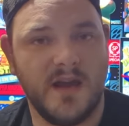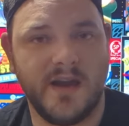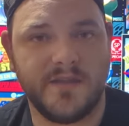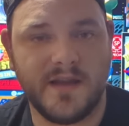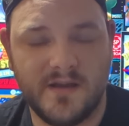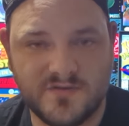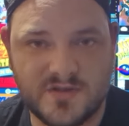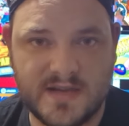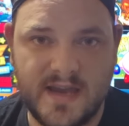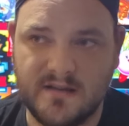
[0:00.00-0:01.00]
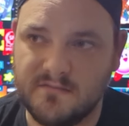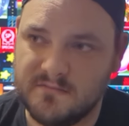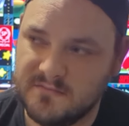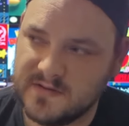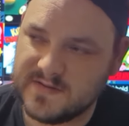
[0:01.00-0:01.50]
And I think I was just
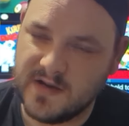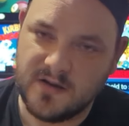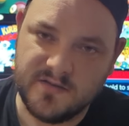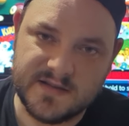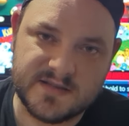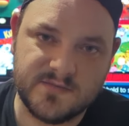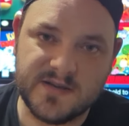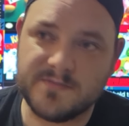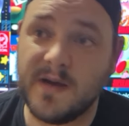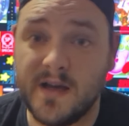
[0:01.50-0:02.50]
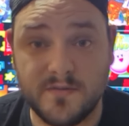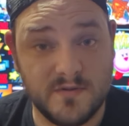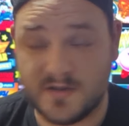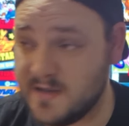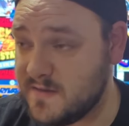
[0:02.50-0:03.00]
getting stuck on this Switch path,
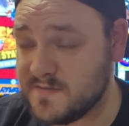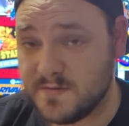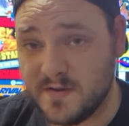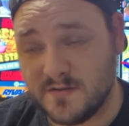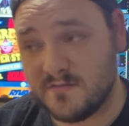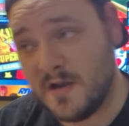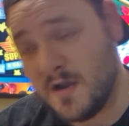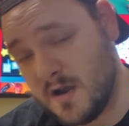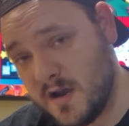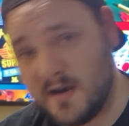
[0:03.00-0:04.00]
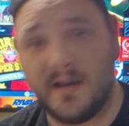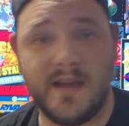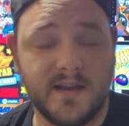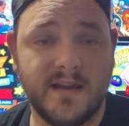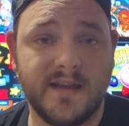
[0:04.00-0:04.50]
which I love Switch and I
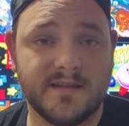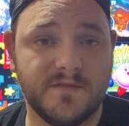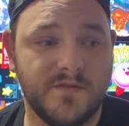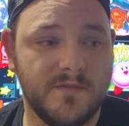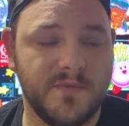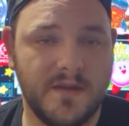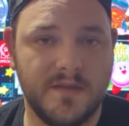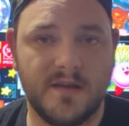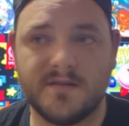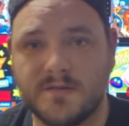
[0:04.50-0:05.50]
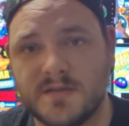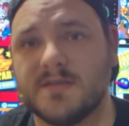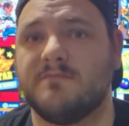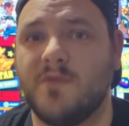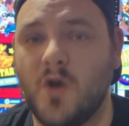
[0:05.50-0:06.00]
like collecting for it, but I think because I
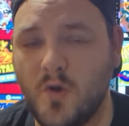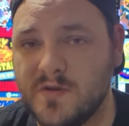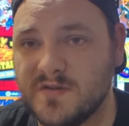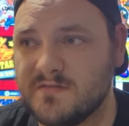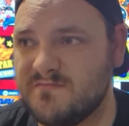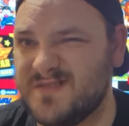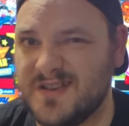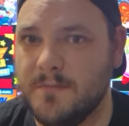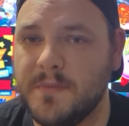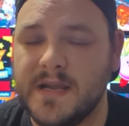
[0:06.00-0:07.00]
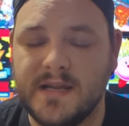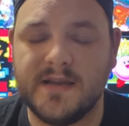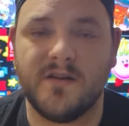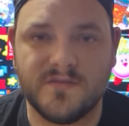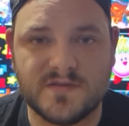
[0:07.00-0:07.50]
was almost
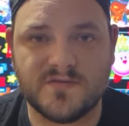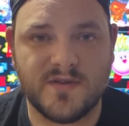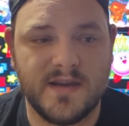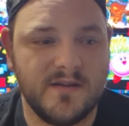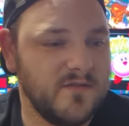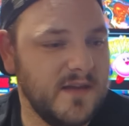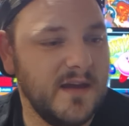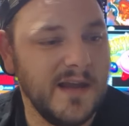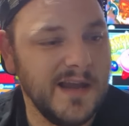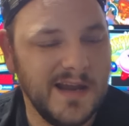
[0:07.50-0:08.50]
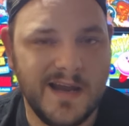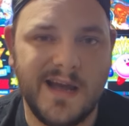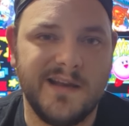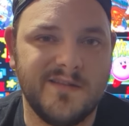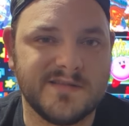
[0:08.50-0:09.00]
completely concentrating on that,
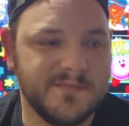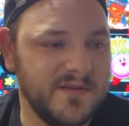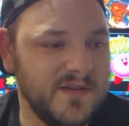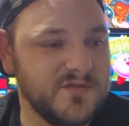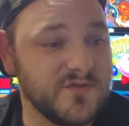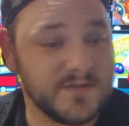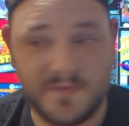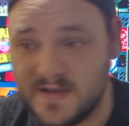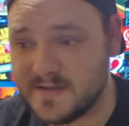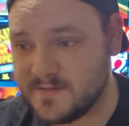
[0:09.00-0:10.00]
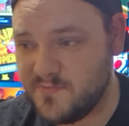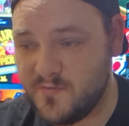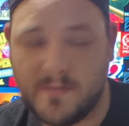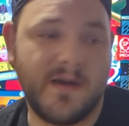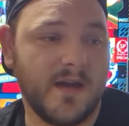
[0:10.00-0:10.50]
I lost a bit of interest. But this has
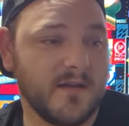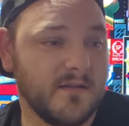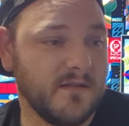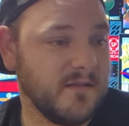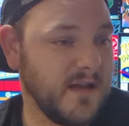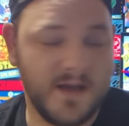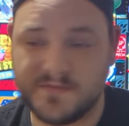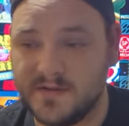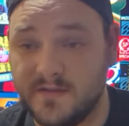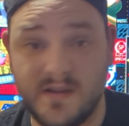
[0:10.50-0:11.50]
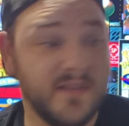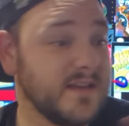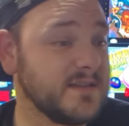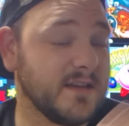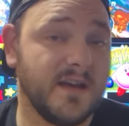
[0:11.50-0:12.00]
brought me back. Absolutely love it. And
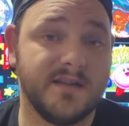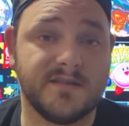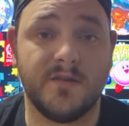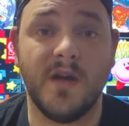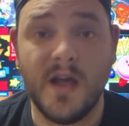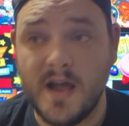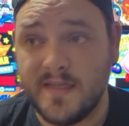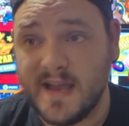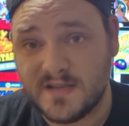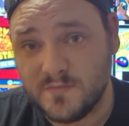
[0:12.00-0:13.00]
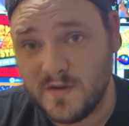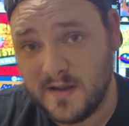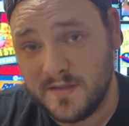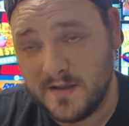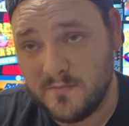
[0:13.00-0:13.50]
that's it, guys. So next one
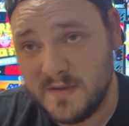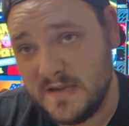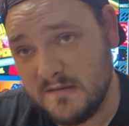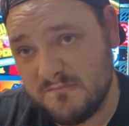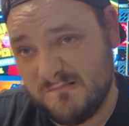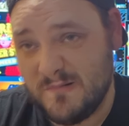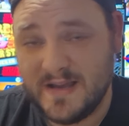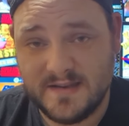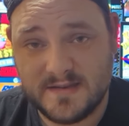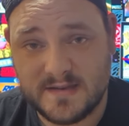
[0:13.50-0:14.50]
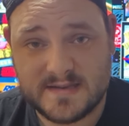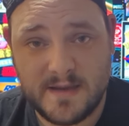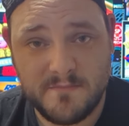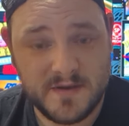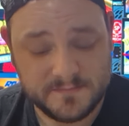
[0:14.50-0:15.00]
I think will be well into
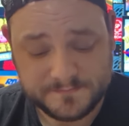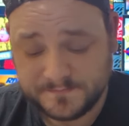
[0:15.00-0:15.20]
December.